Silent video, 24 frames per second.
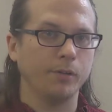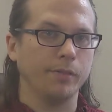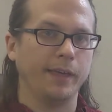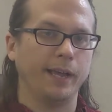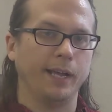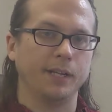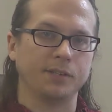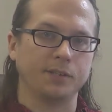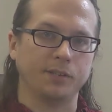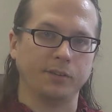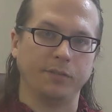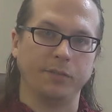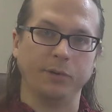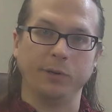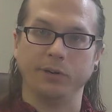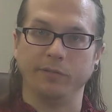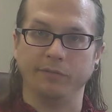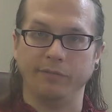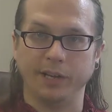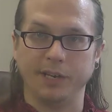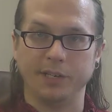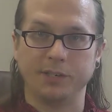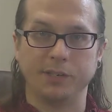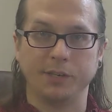That's if you're
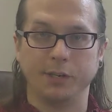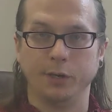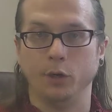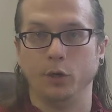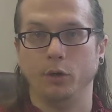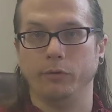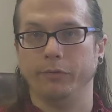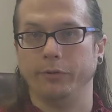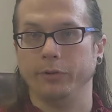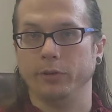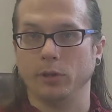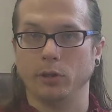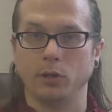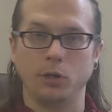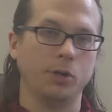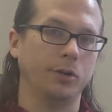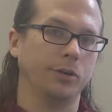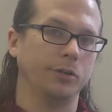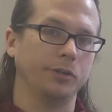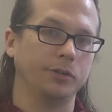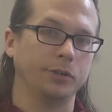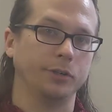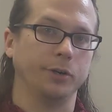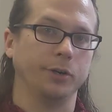investing over the
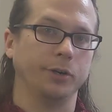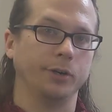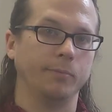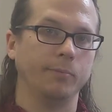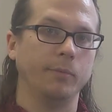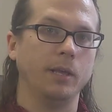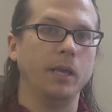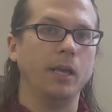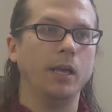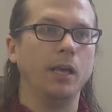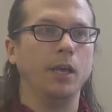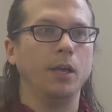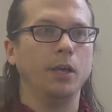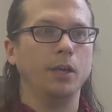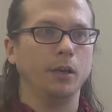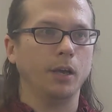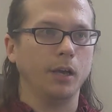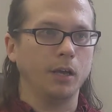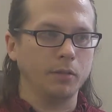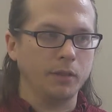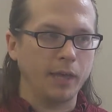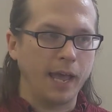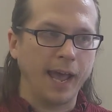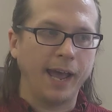long term
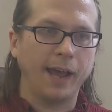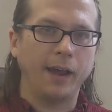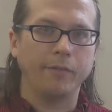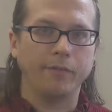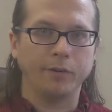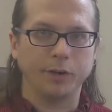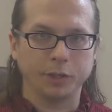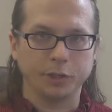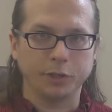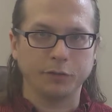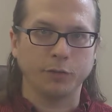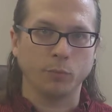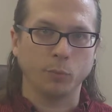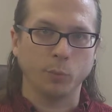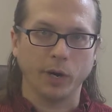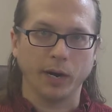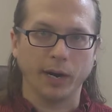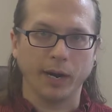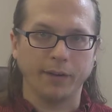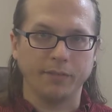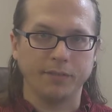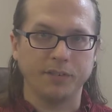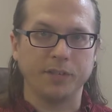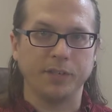average from what
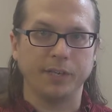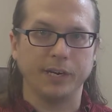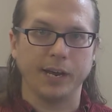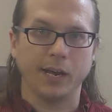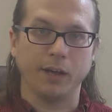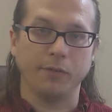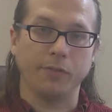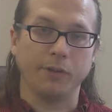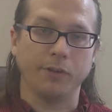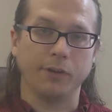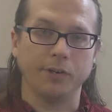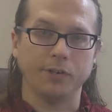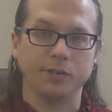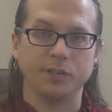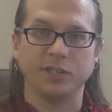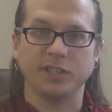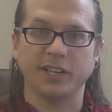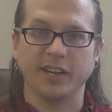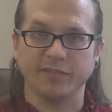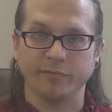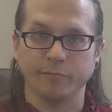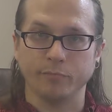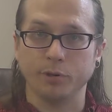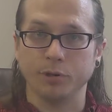I've seen out there is
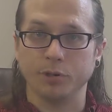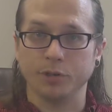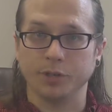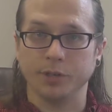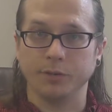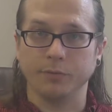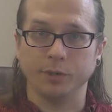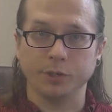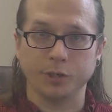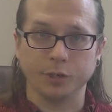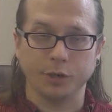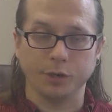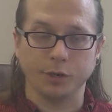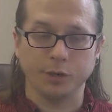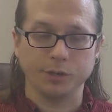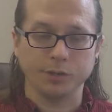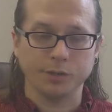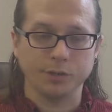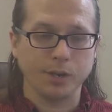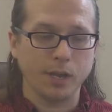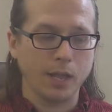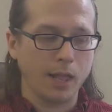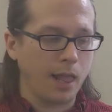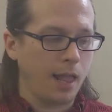7%
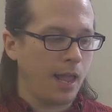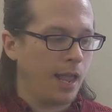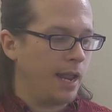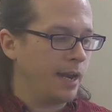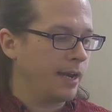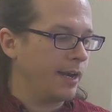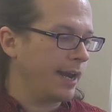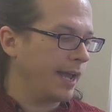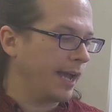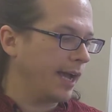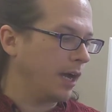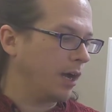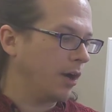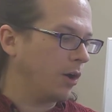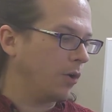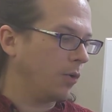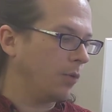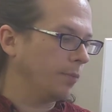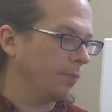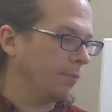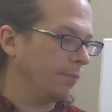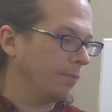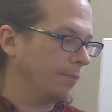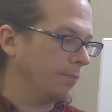returns.
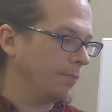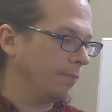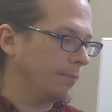Now,